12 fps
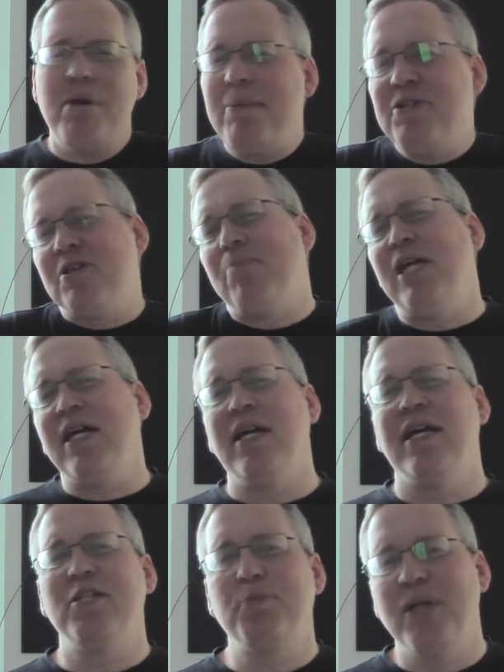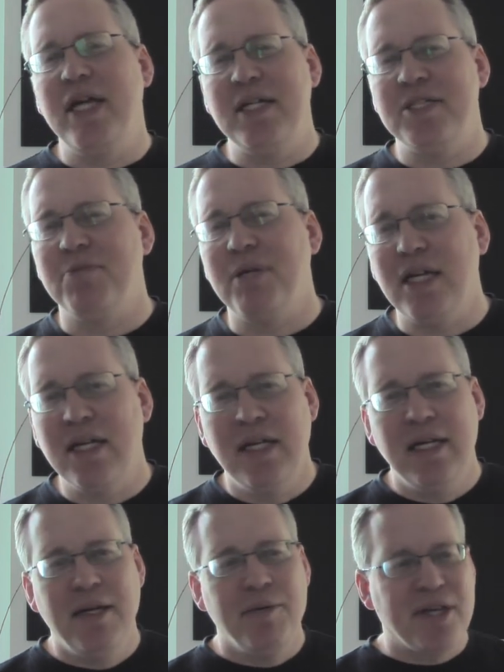Maybe somebody can explain it to me,
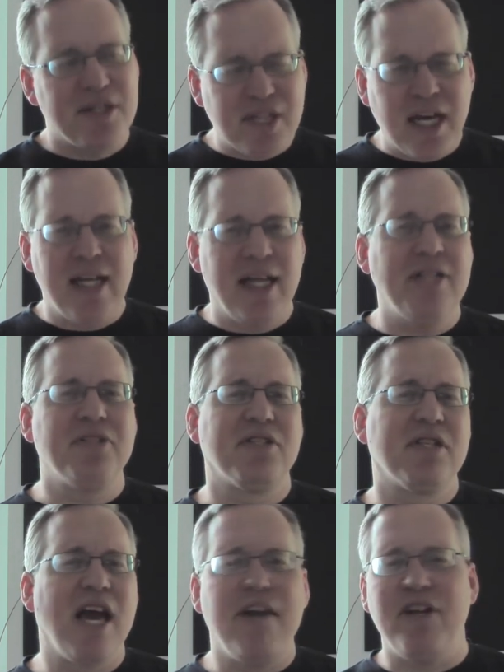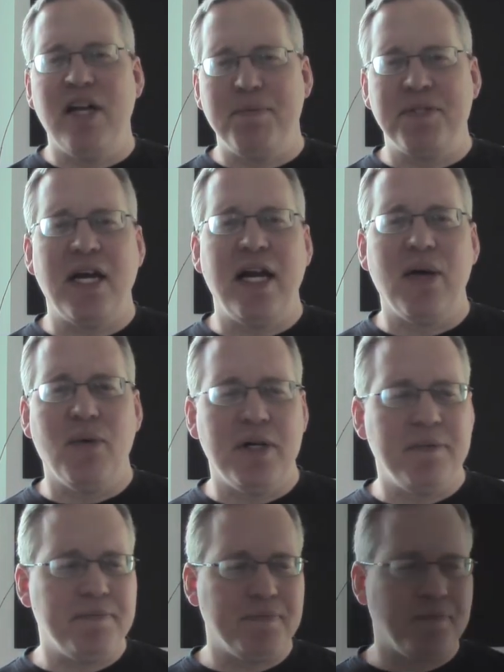because that's kind of an upsetting one.